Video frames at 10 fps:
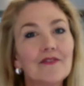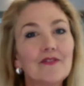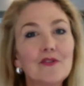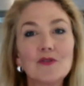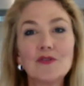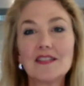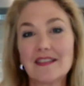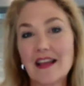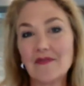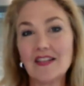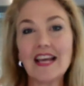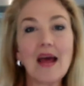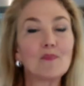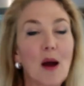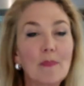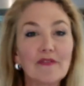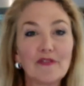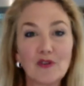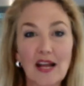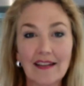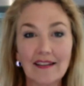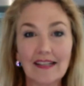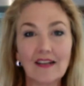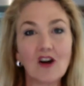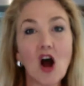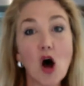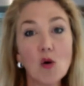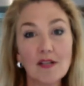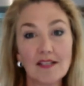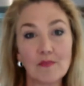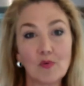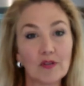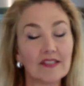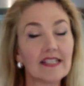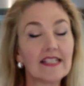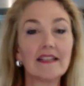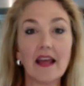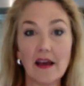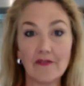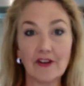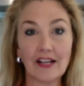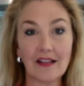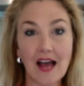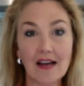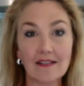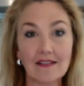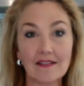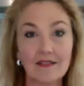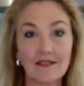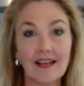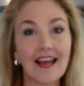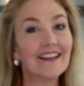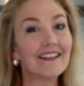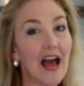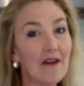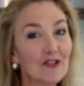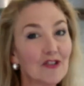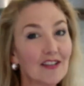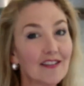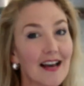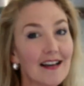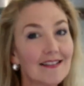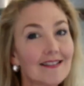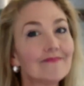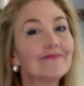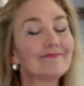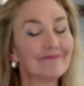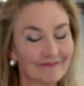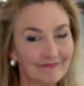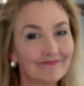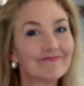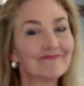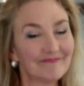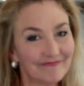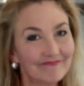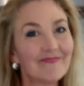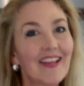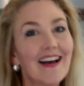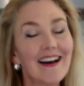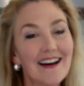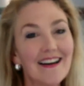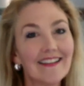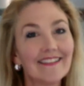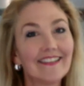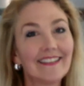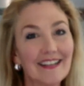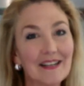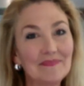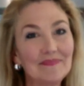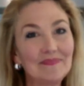Food safety and proper food handling are always important in every class. And after the class, I clean up.